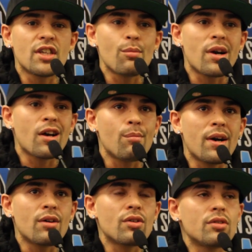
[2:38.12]
time I come
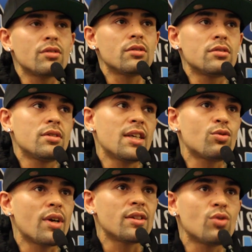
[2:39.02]
out, that's
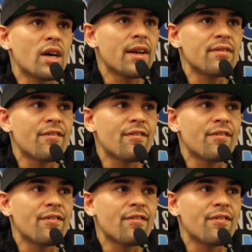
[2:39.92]
what I do. I give